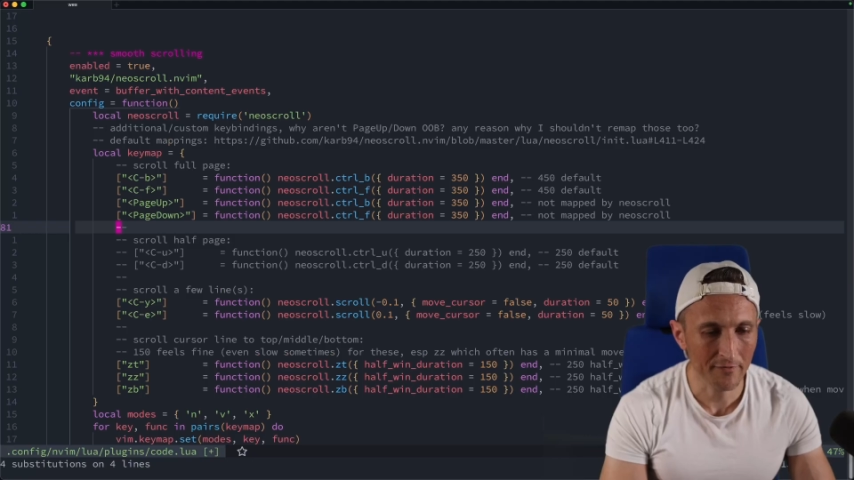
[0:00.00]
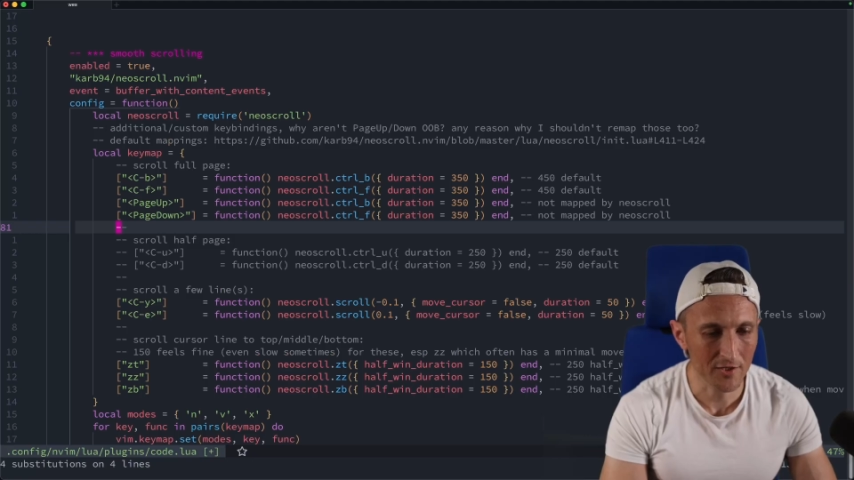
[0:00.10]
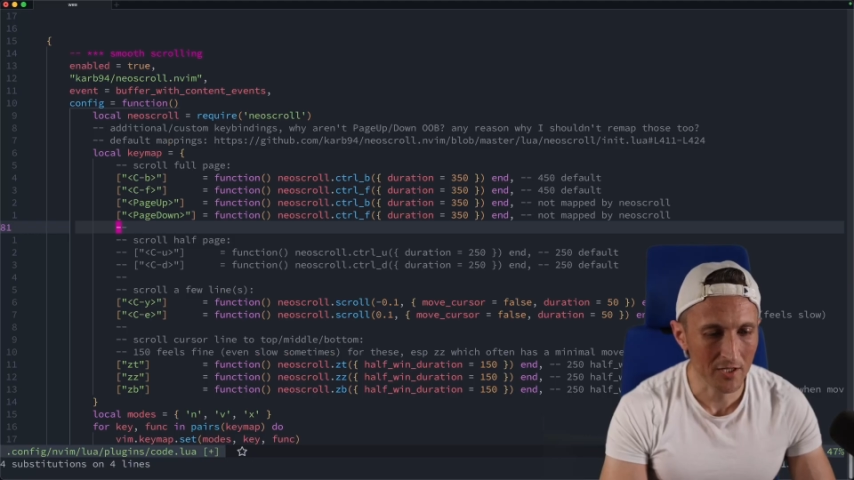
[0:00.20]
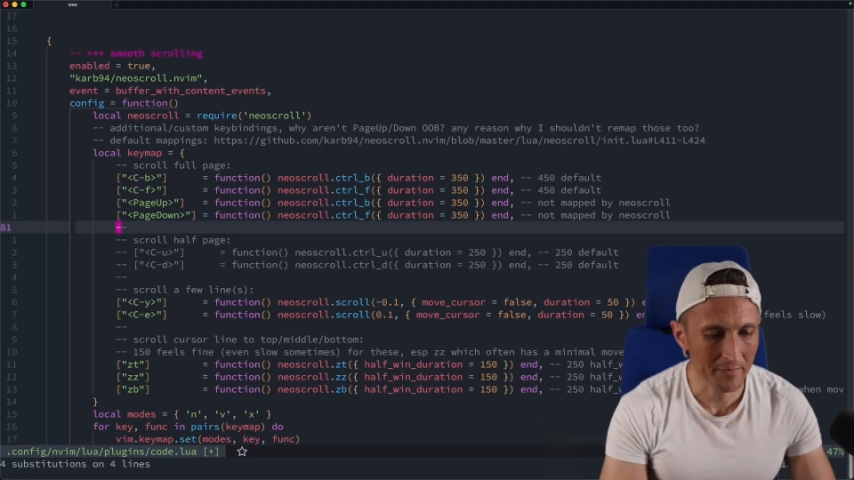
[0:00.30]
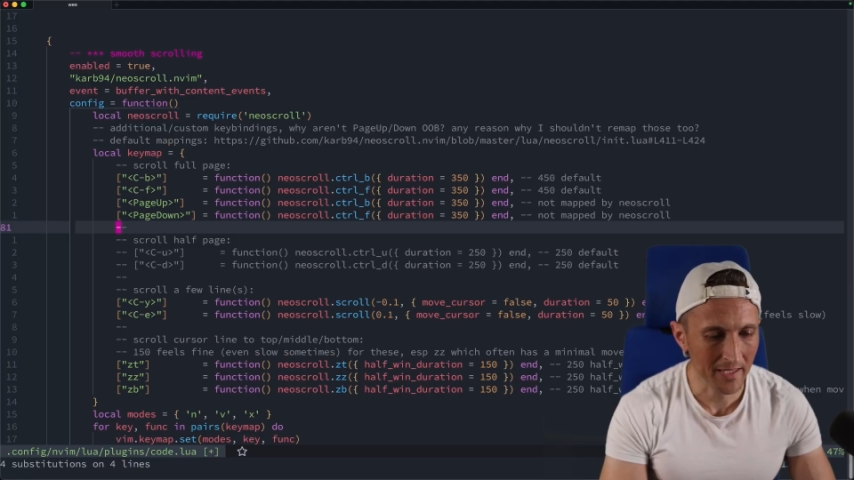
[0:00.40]
if I
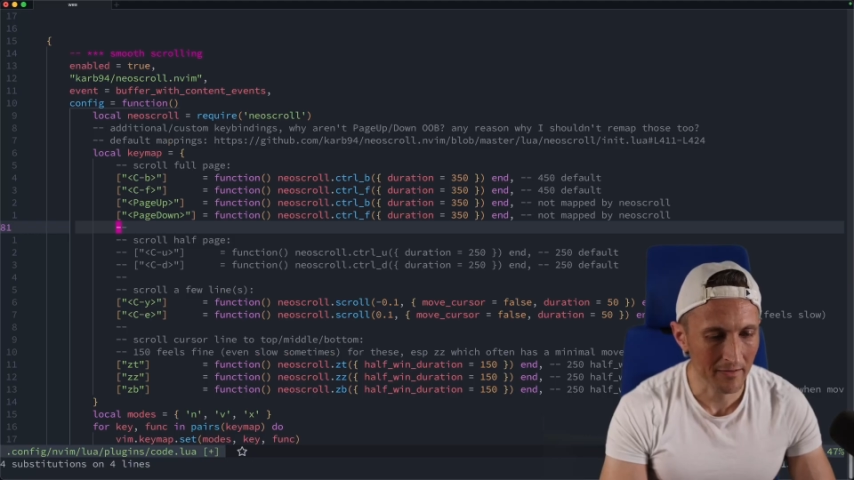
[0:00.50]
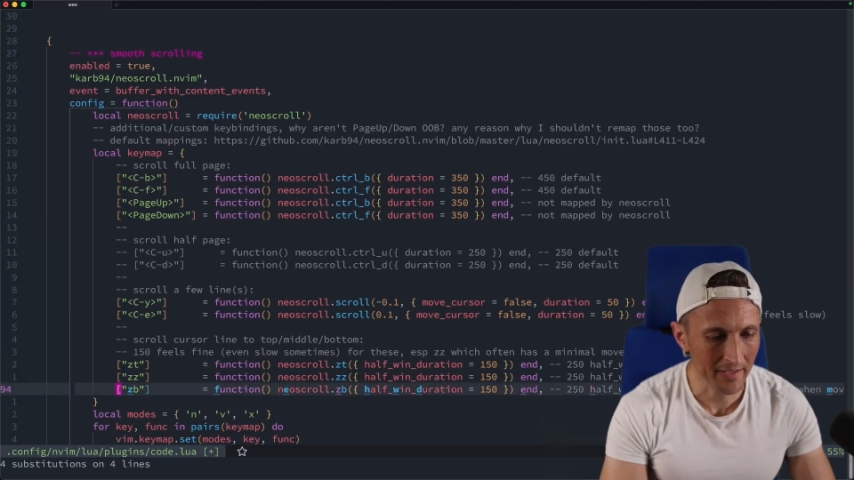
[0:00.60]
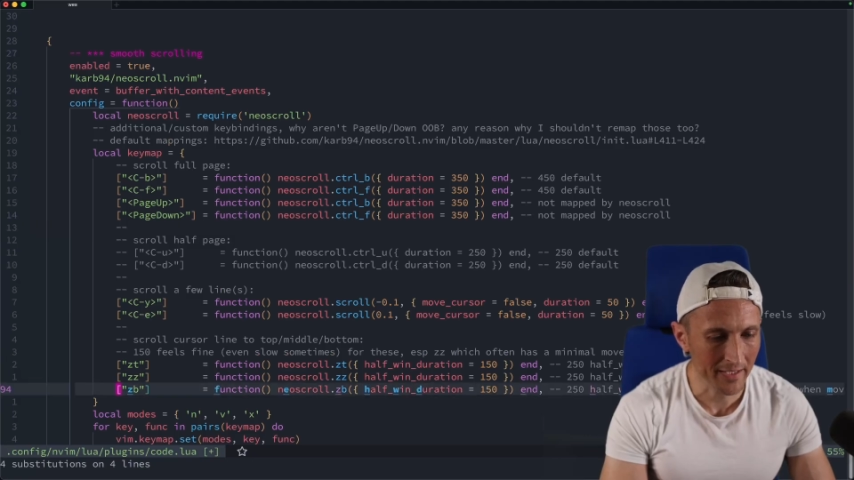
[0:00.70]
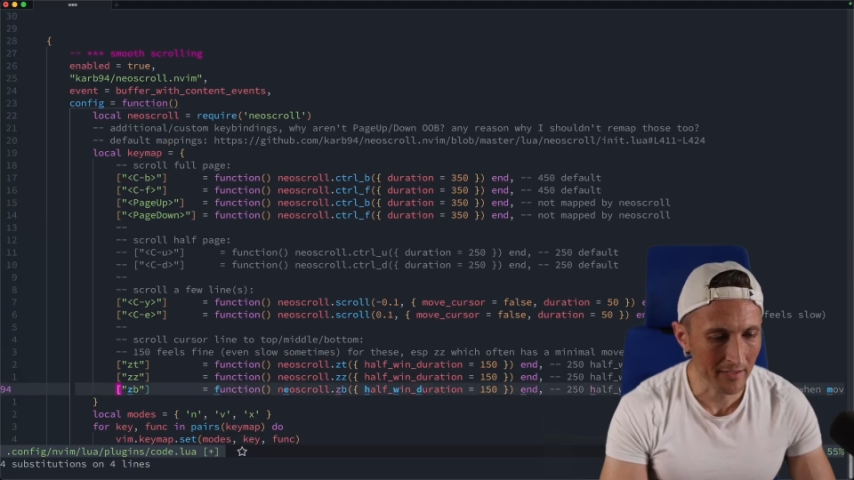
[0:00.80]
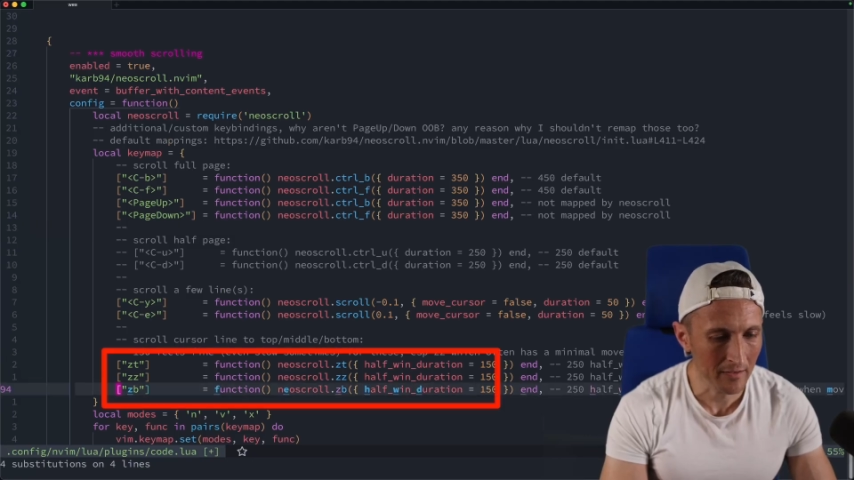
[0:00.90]
jump down
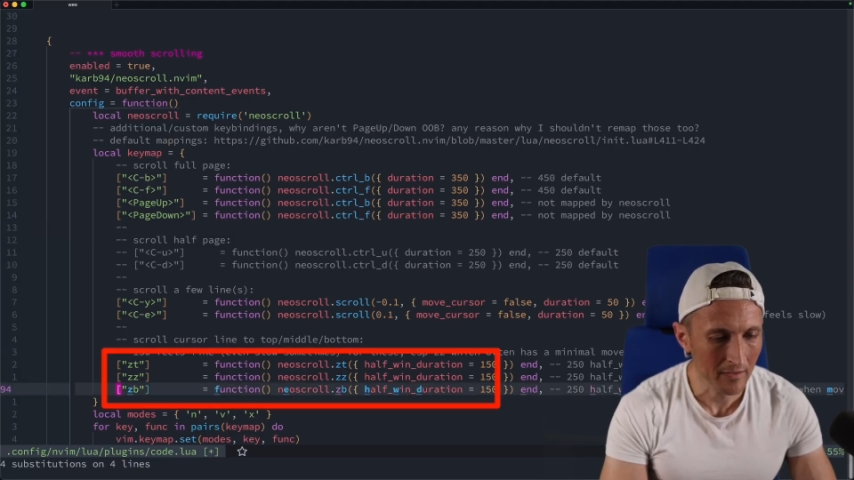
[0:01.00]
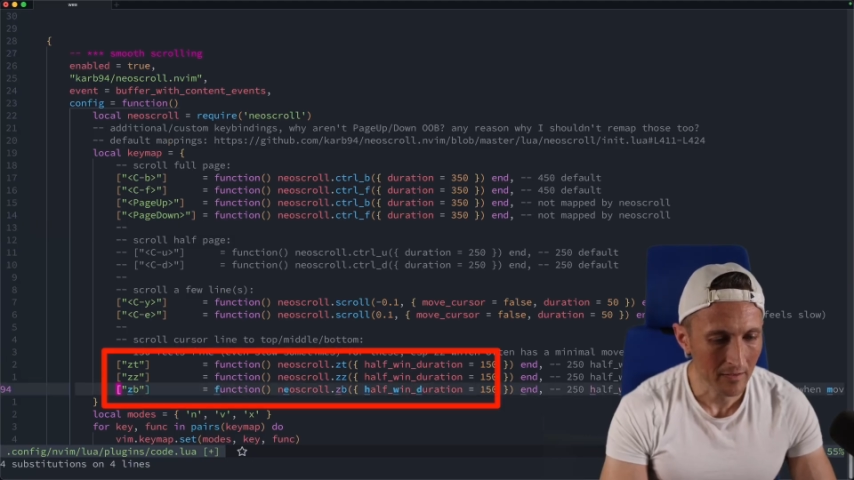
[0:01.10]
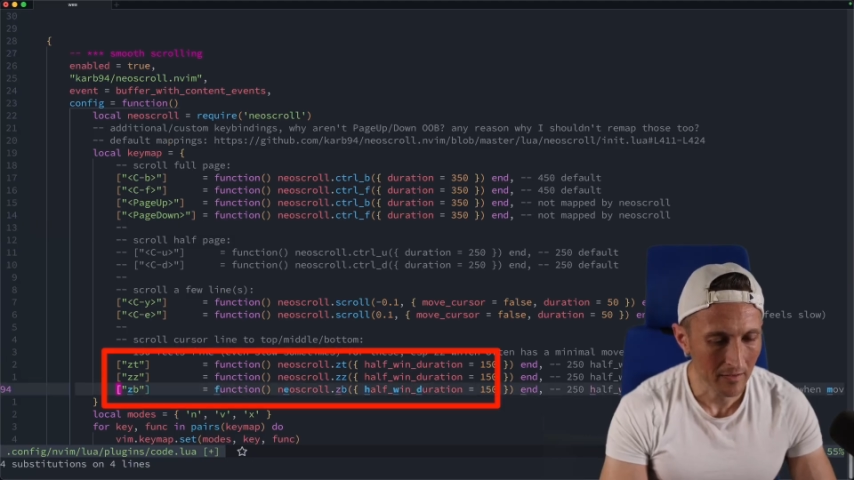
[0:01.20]
here,